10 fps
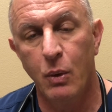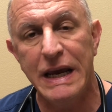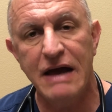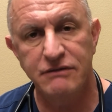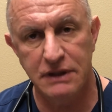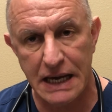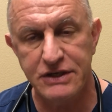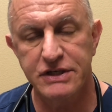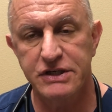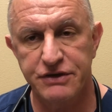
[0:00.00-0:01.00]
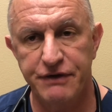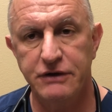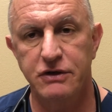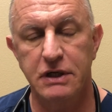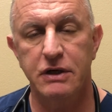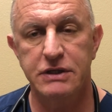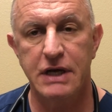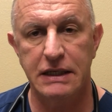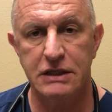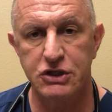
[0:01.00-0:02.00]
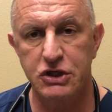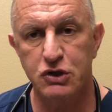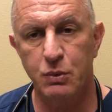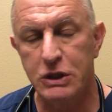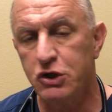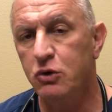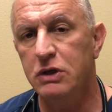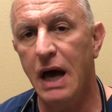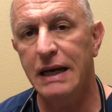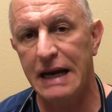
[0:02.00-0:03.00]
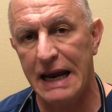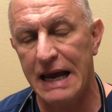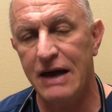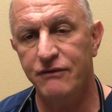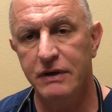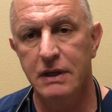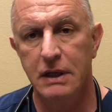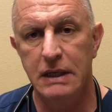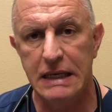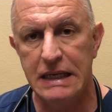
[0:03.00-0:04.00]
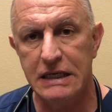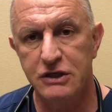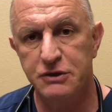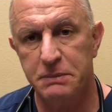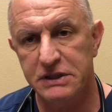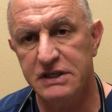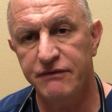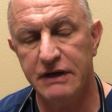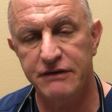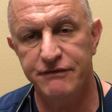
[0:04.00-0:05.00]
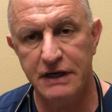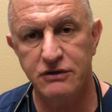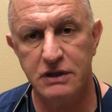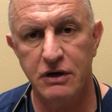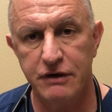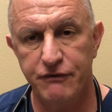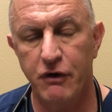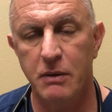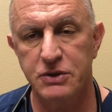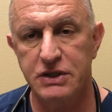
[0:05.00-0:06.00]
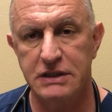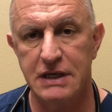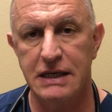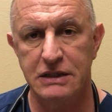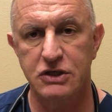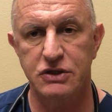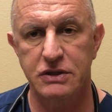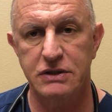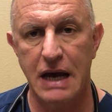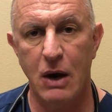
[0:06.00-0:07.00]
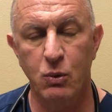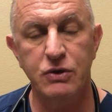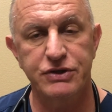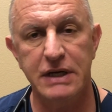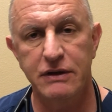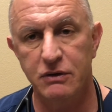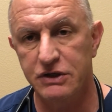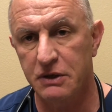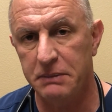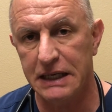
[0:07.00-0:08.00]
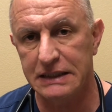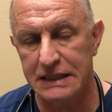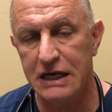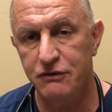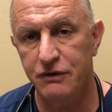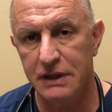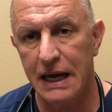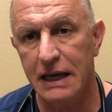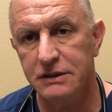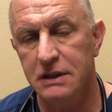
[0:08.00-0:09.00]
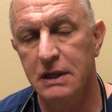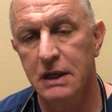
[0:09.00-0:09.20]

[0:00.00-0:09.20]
We have licensed veterinary technicians. We do not have any specific veterinary pharmacy technicians. I will say there is a big need for that.